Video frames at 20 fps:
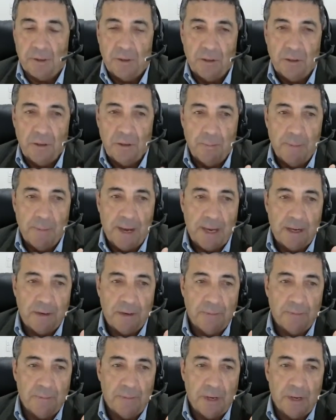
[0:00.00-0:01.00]
You may
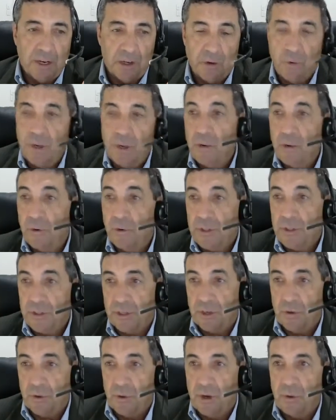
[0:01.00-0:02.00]
agree or
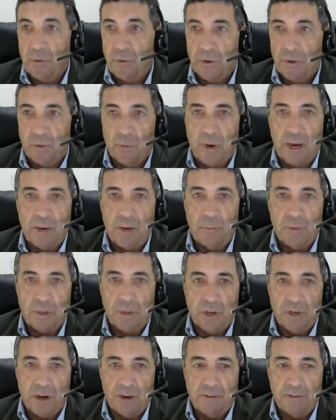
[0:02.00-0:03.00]
disagree with the way in
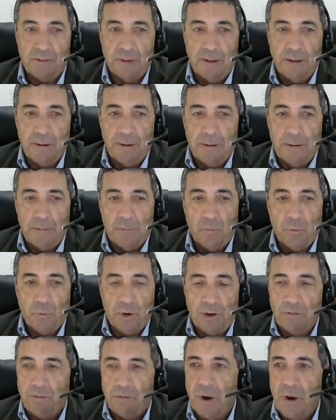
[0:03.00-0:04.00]
which I've
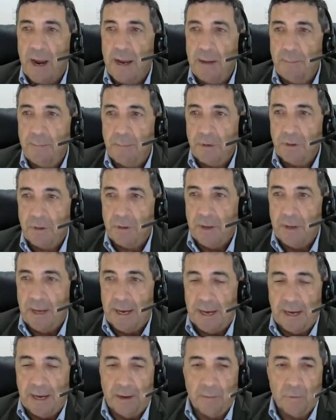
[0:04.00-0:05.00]
reframed
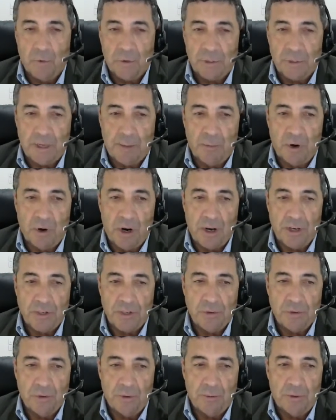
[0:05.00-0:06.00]
or
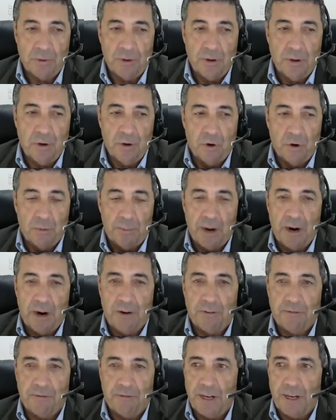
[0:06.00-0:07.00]
summarised or
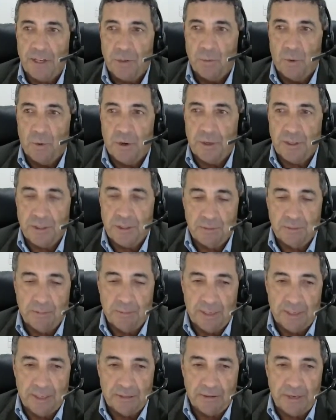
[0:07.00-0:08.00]
paraphrased what is
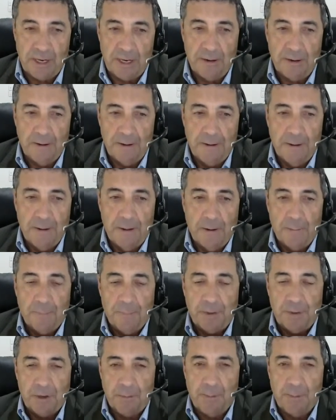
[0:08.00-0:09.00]
being said.
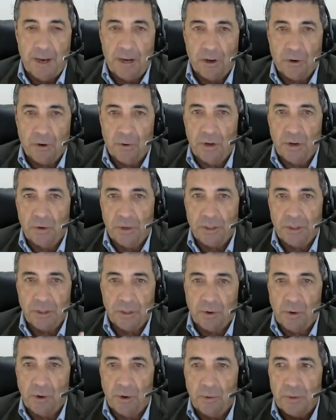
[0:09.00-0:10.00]
And you may agree or
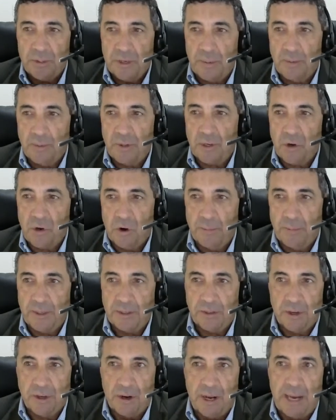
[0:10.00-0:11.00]
disagree with some of the
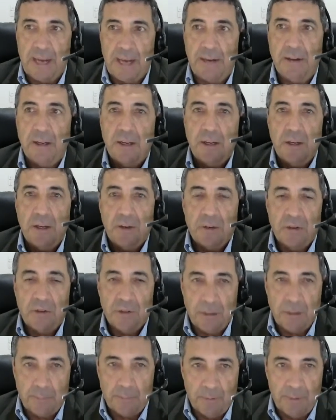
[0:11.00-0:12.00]
comments that I add to
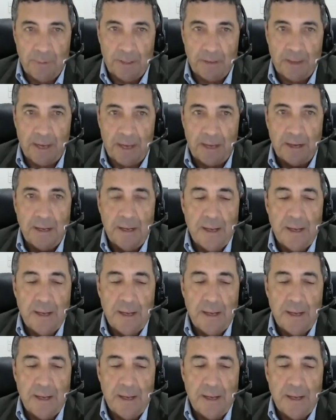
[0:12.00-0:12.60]
supplement that.